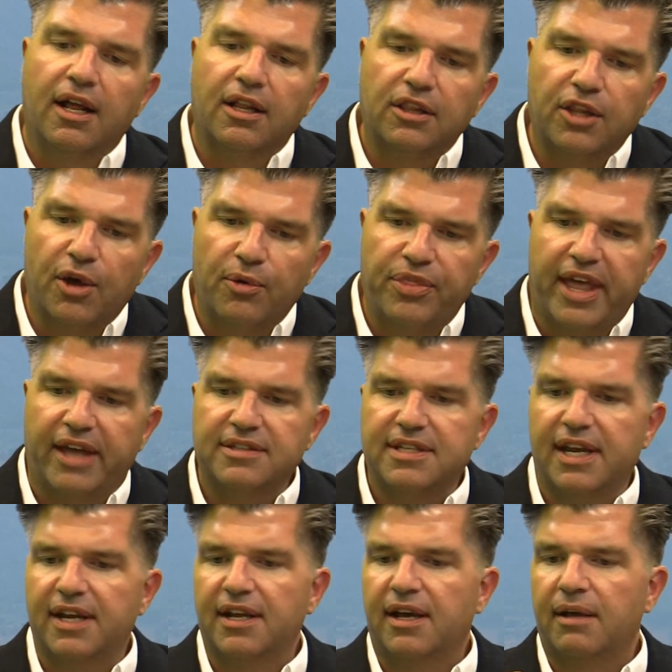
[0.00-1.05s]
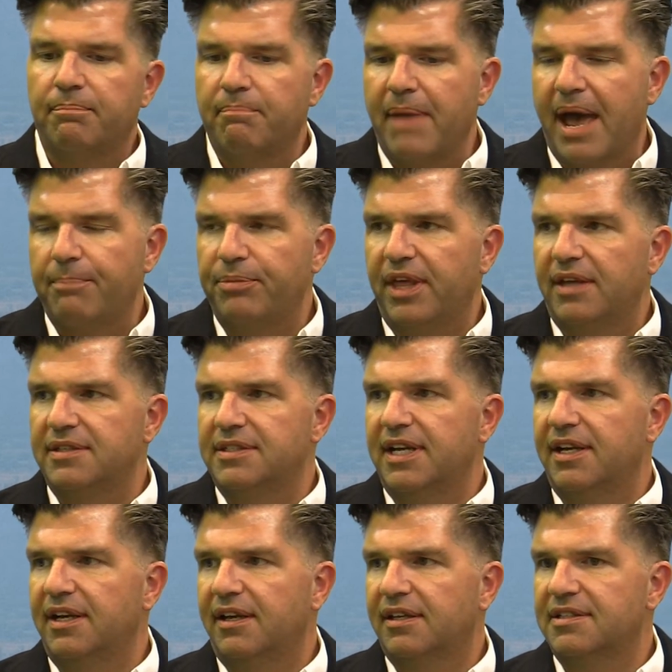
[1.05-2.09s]
load that data, map that
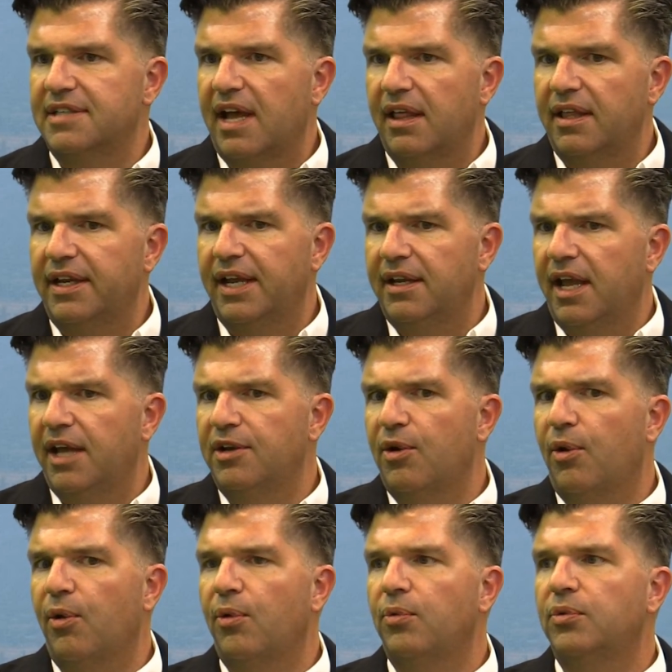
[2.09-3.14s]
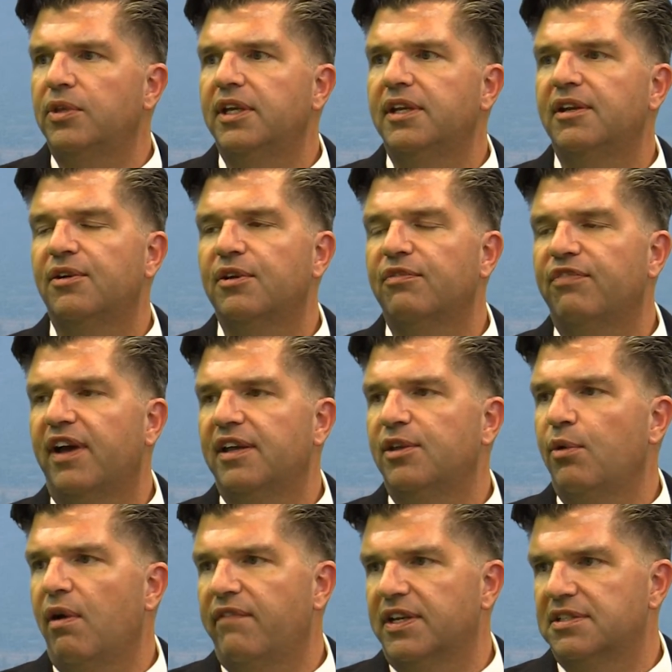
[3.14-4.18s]
data, consolidate, and only notify
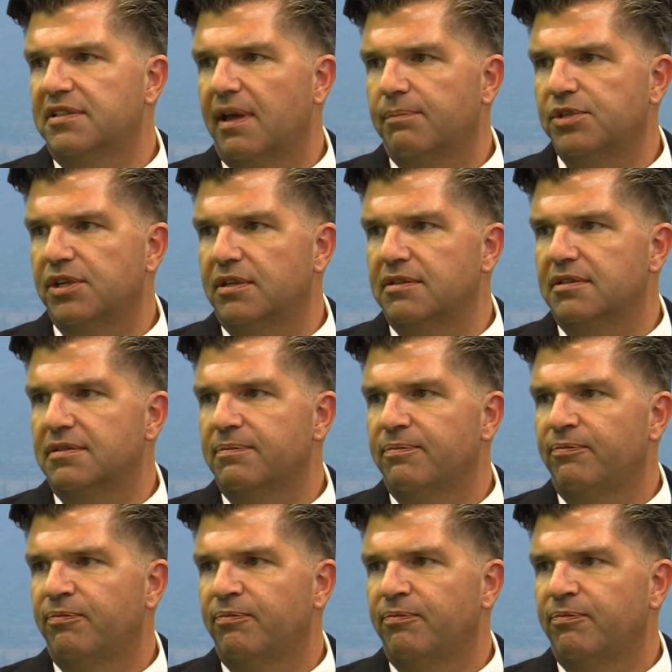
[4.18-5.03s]
you of exceptions,